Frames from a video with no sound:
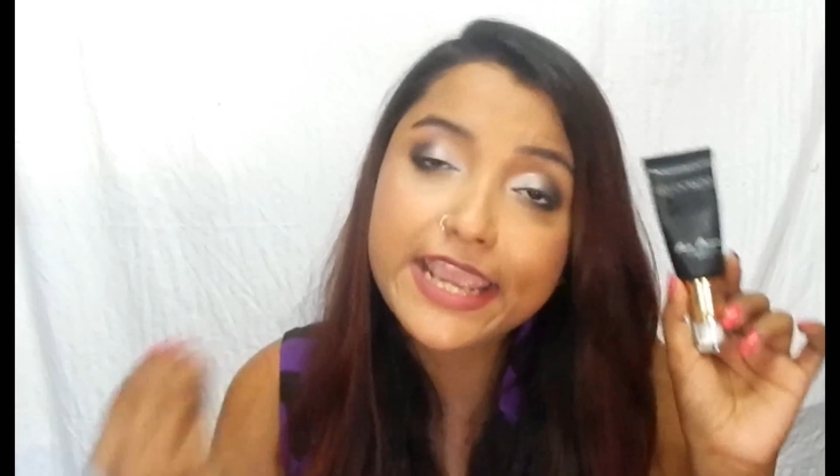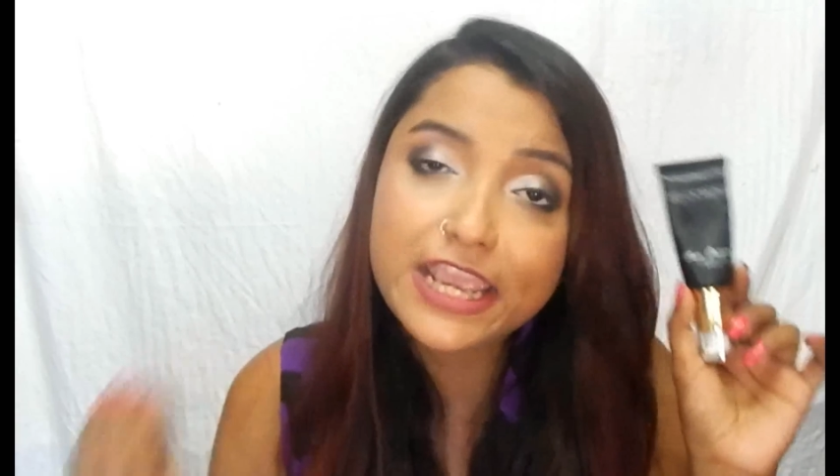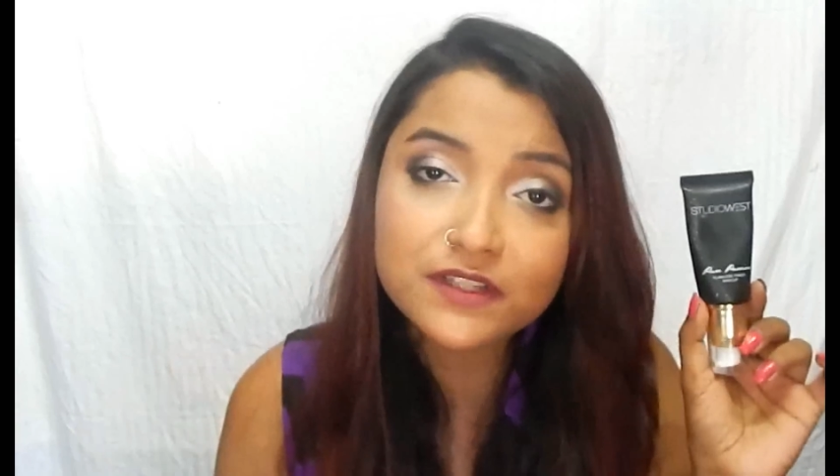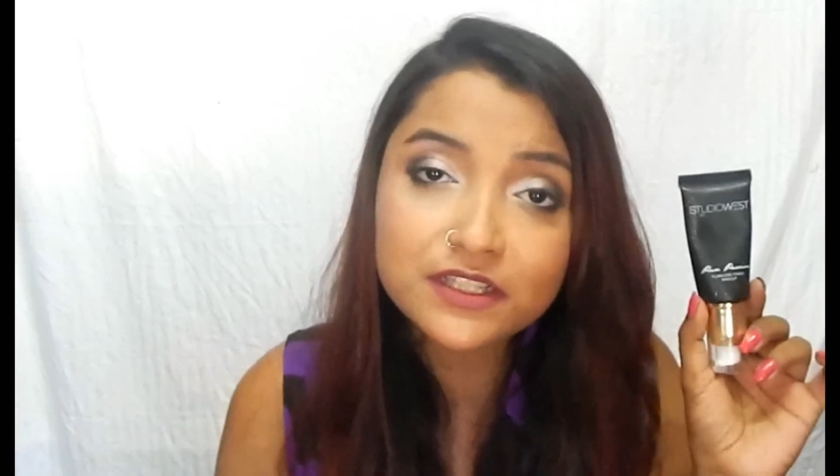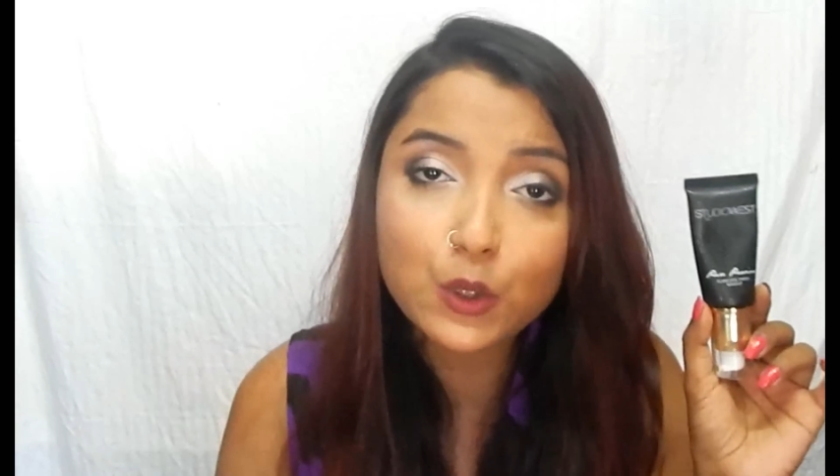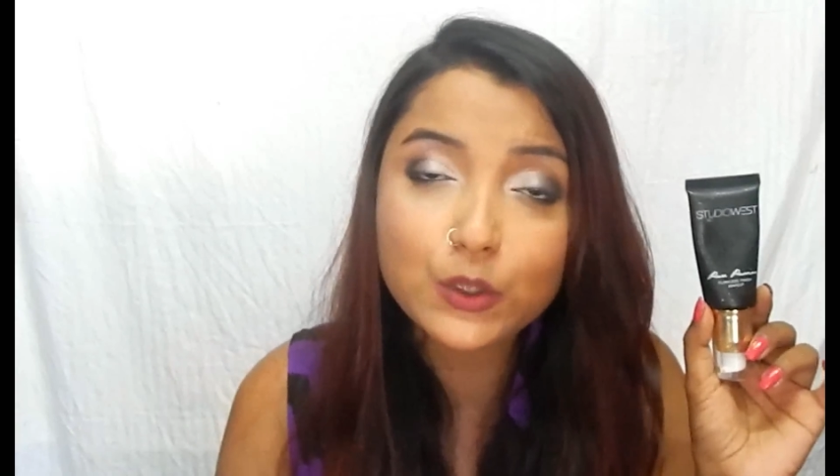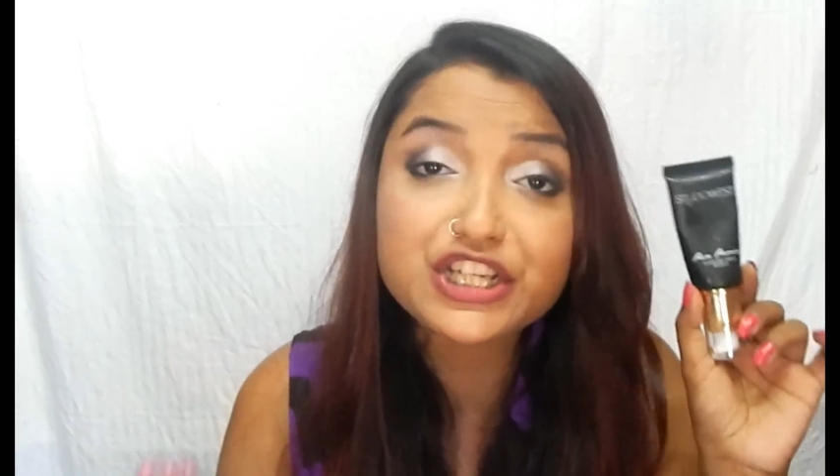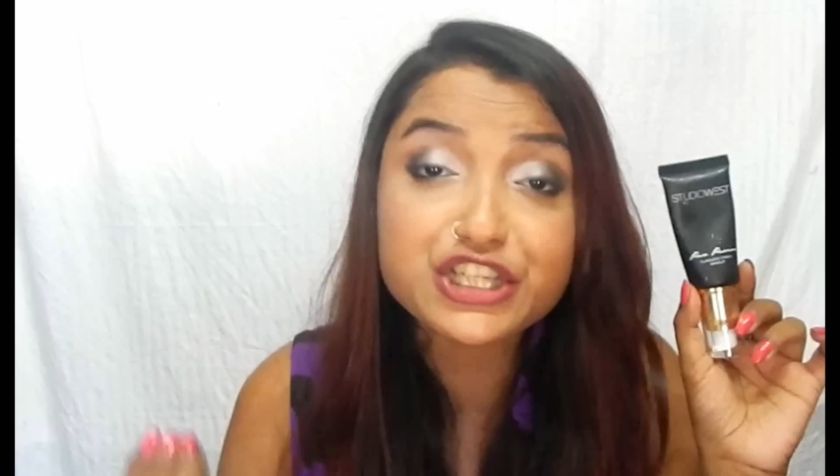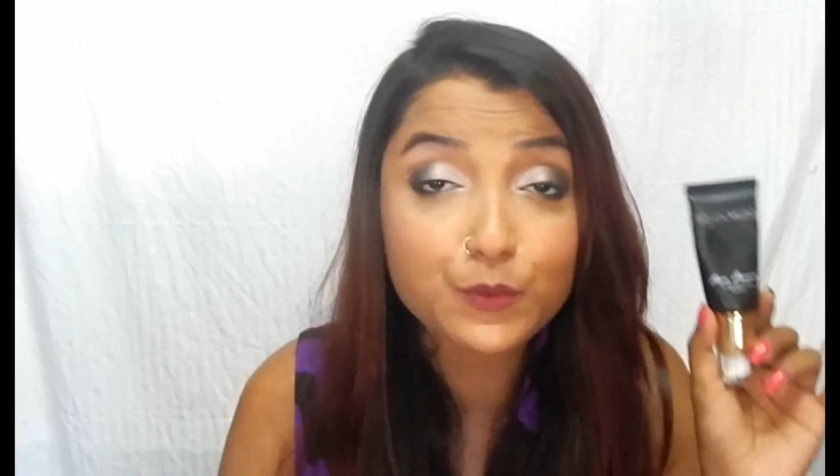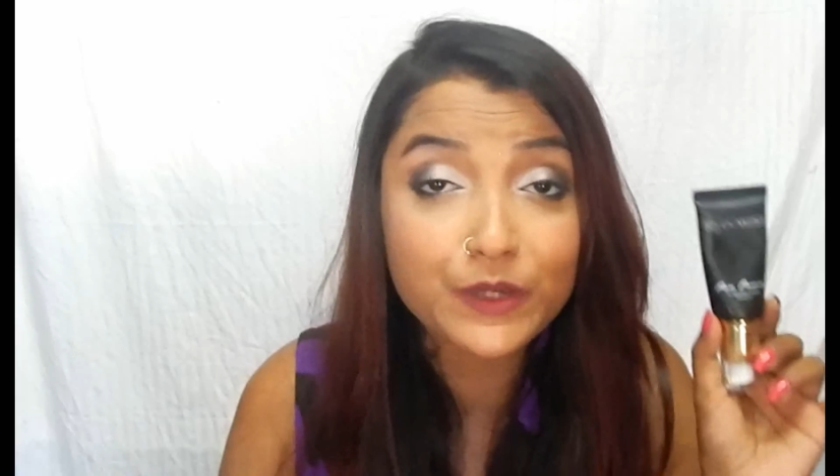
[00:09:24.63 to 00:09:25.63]
Even though
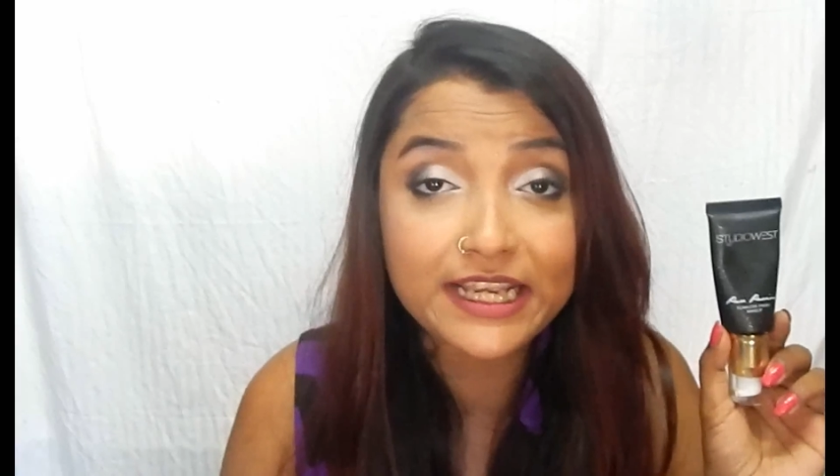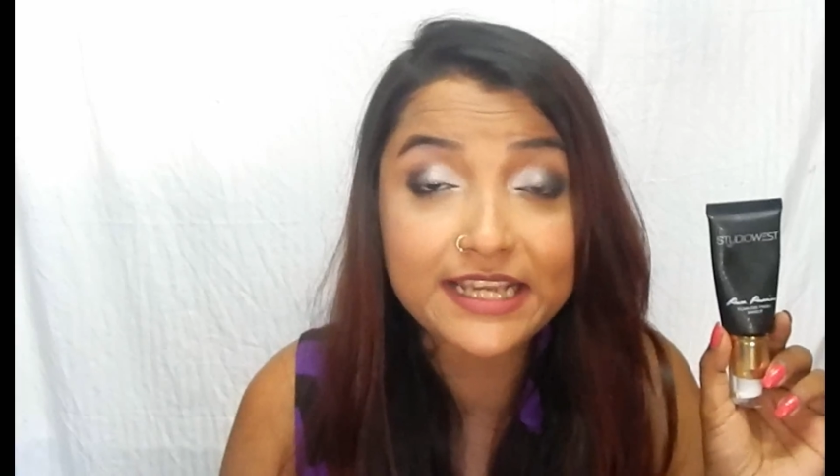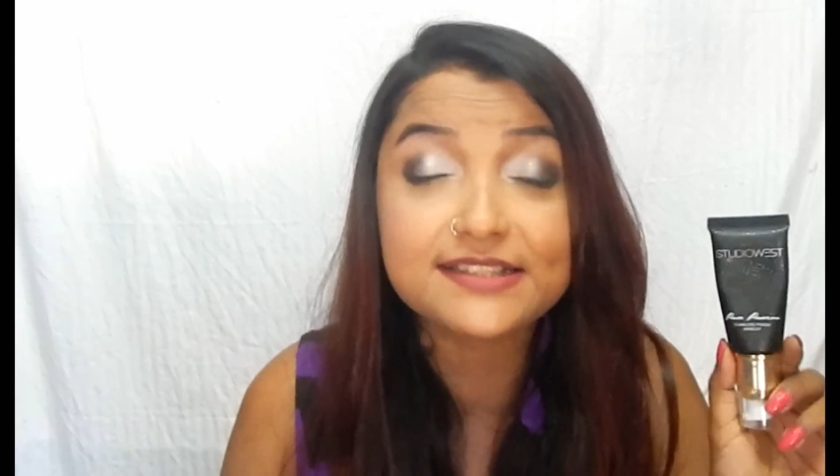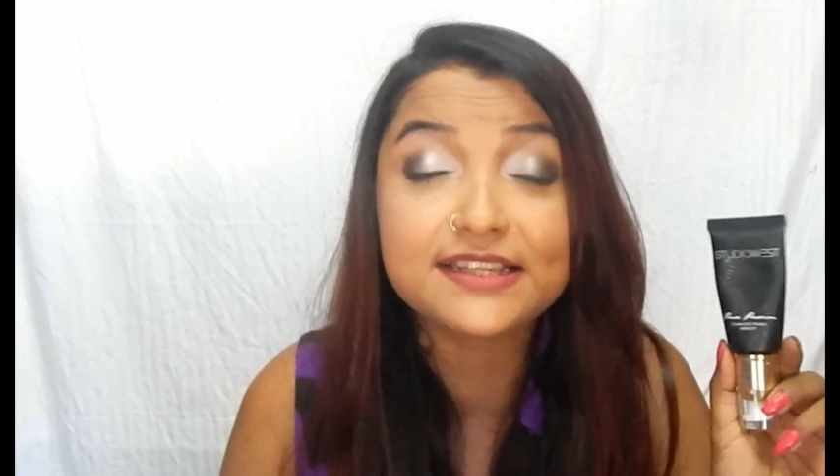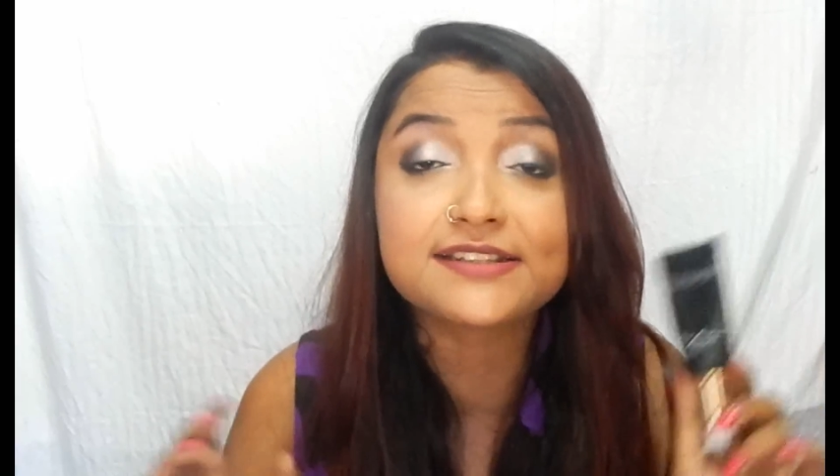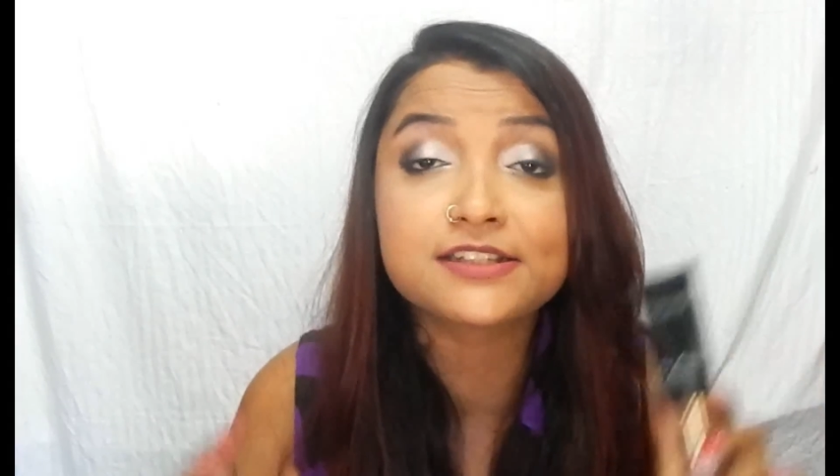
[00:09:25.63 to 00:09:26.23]
the dewiness